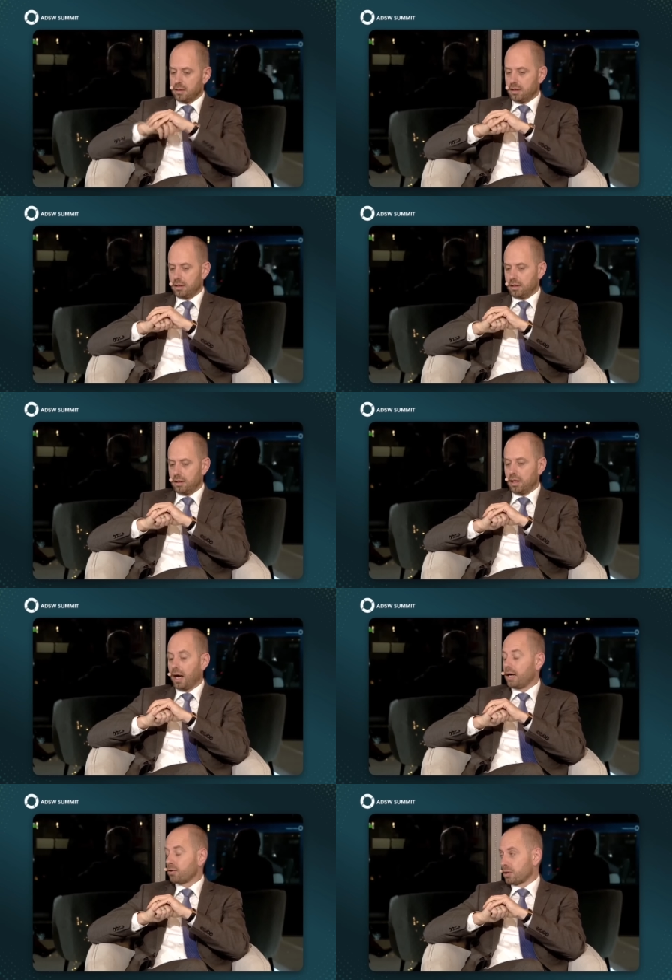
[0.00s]
a
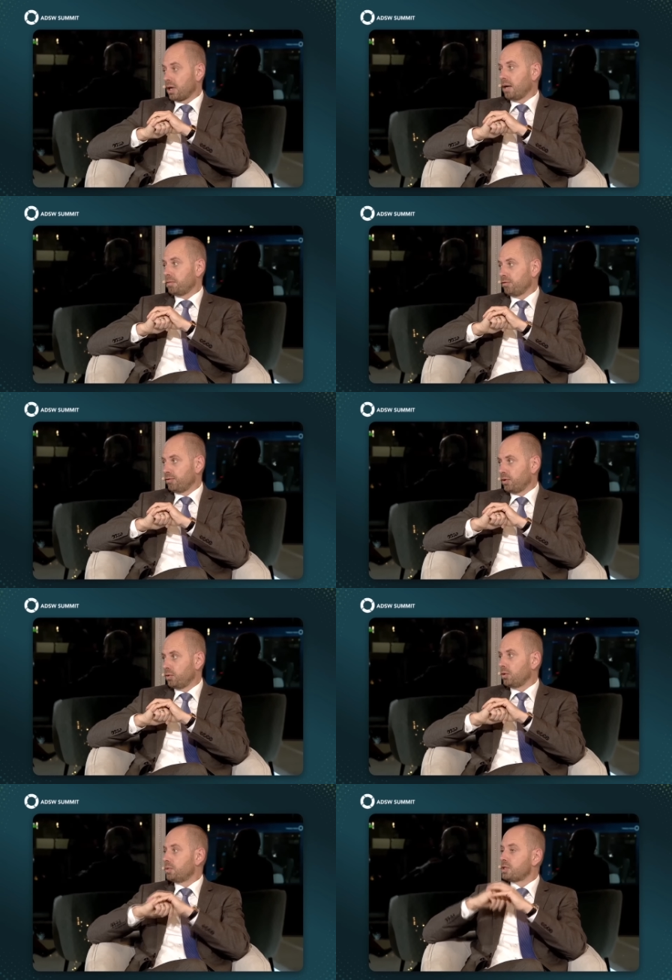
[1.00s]
hydrocarbon
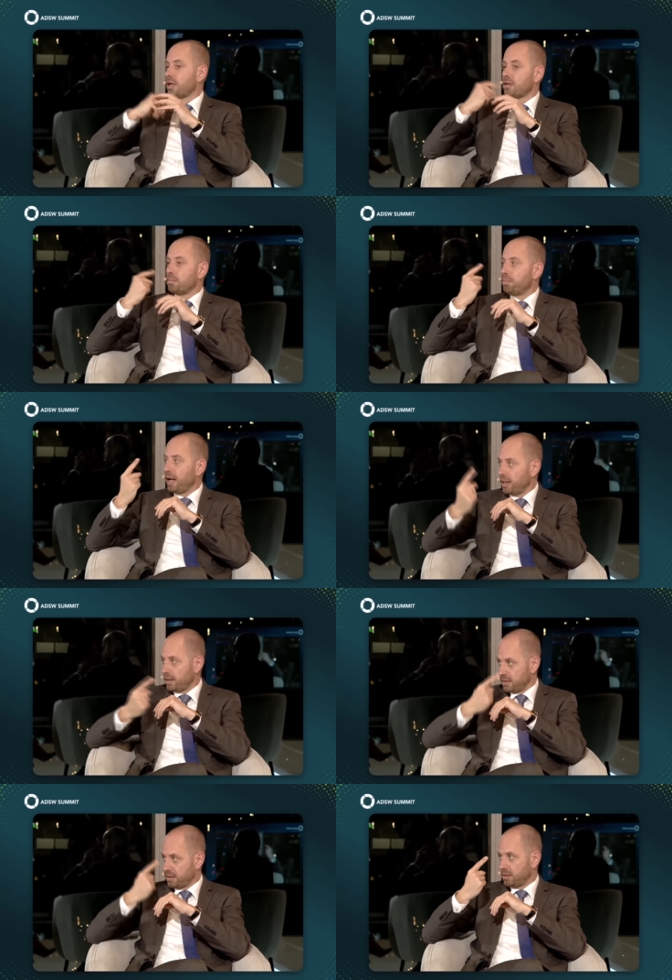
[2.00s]
fuel, which in the
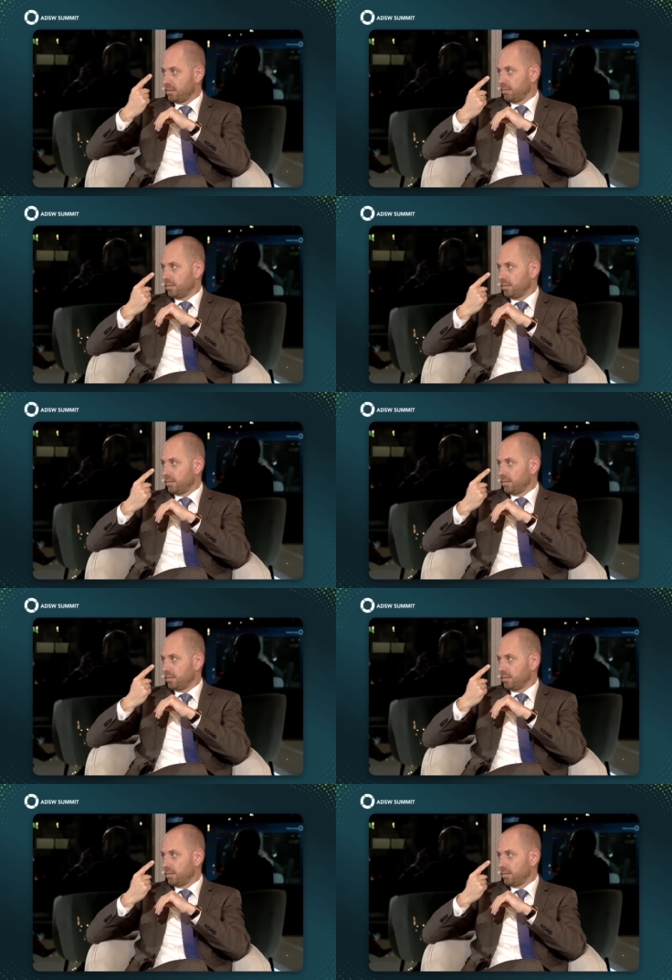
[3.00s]
balance